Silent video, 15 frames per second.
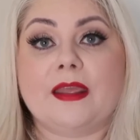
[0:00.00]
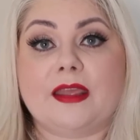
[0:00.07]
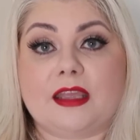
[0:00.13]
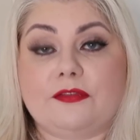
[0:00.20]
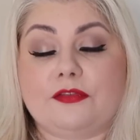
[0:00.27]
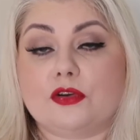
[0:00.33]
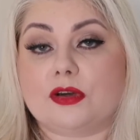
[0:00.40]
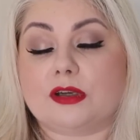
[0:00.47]

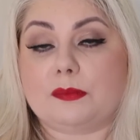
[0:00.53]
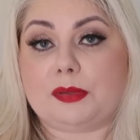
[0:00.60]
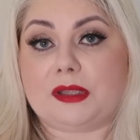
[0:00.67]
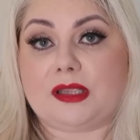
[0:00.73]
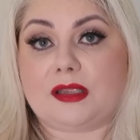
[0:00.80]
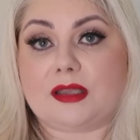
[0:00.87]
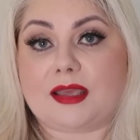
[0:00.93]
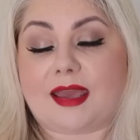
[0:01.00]
If you're going to
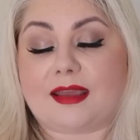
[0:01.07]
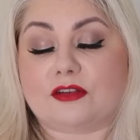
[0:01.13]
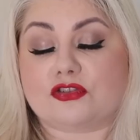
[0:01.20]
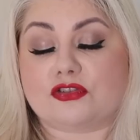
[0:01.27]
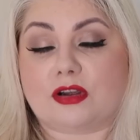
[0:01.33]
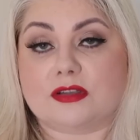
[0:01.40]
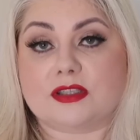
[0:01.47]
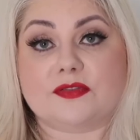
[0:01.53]
be getting a
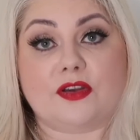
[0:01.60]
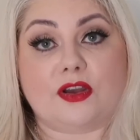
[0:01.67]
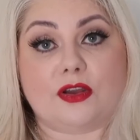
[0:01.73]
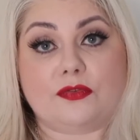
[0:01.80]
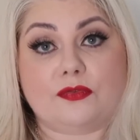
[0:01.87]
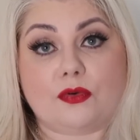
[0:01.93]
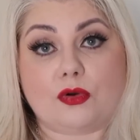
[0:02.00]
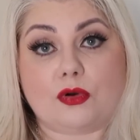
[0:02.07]

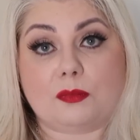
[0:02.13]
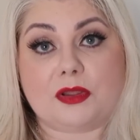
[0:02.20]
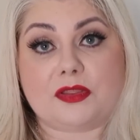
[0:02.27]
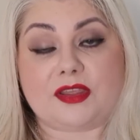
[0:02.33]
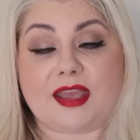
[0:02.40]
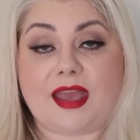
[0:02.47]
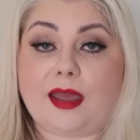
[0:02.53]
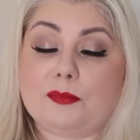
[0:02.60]
transfer from
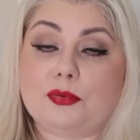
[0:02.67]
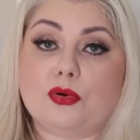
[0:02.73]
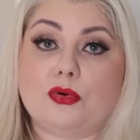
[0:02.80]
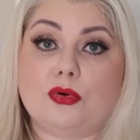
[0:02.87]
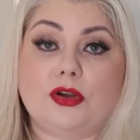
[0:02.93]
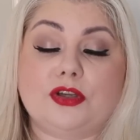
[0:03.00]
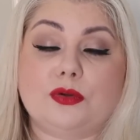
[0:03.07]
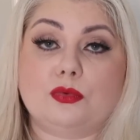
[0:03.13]
the
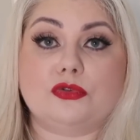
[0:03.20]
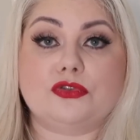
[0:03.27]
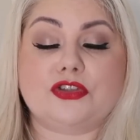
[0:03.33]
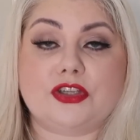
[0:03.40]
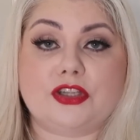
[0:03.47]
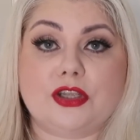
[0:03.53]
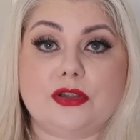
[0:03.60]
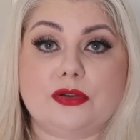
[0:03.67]
airport and you want
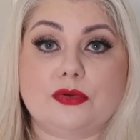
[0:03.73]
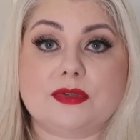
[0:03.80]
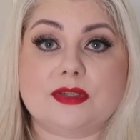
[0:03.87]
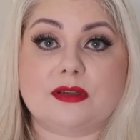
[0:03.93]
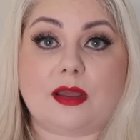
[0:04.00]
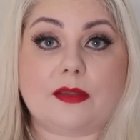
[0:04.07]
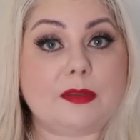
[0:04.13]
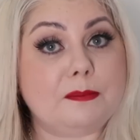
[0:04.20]
to
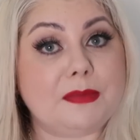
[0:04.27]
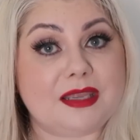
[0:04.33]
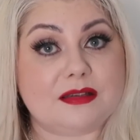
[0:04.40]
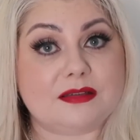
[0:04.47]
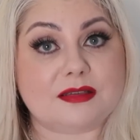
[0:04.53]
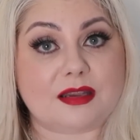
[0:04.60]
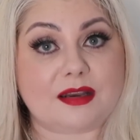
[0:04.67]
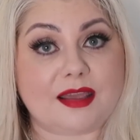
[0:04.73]
use like the
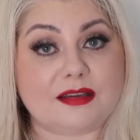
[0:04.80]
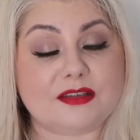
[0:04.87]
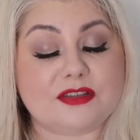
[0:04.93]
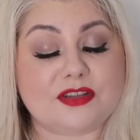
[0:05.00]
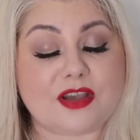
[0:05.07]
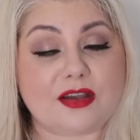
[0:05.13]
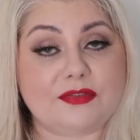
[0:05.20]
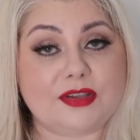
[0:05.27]
Mears Connect
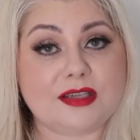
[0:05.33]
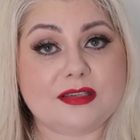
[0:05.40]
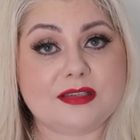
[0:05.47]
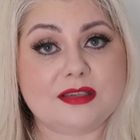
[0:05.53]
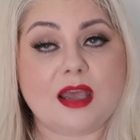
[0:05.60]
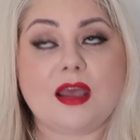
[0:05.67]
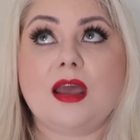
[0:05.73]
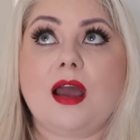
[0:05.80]
service,